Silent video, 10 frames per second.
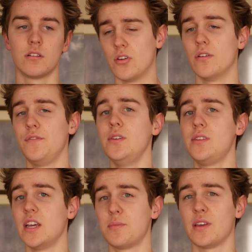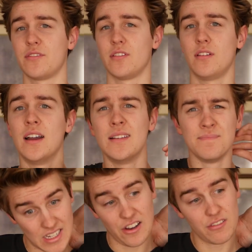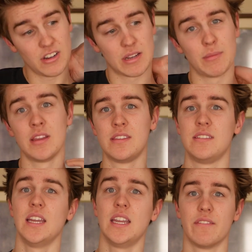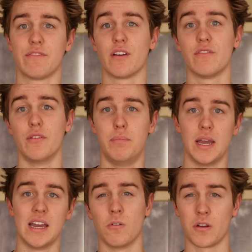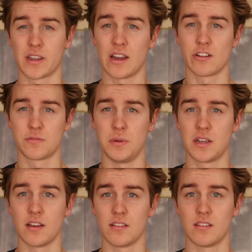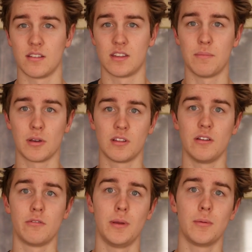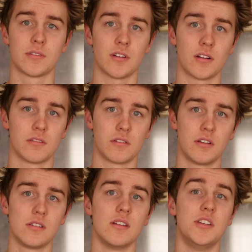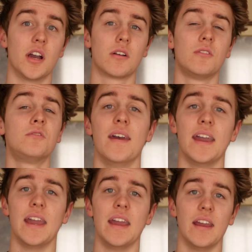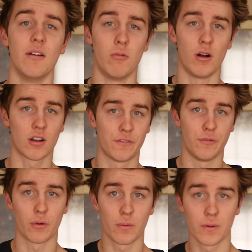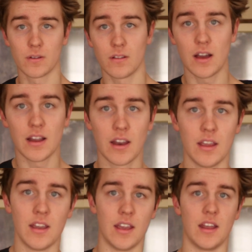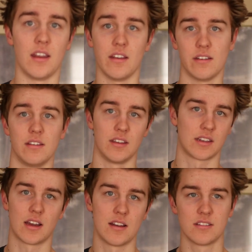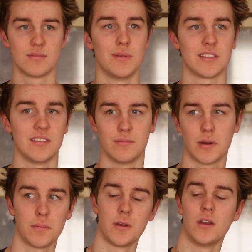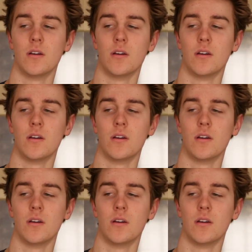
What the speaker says: So a few tips after that. I would recommend standing in front of a bed or a couch, because typically when people start learning to juggle, they walk forward a lot and it kind of just messes them up.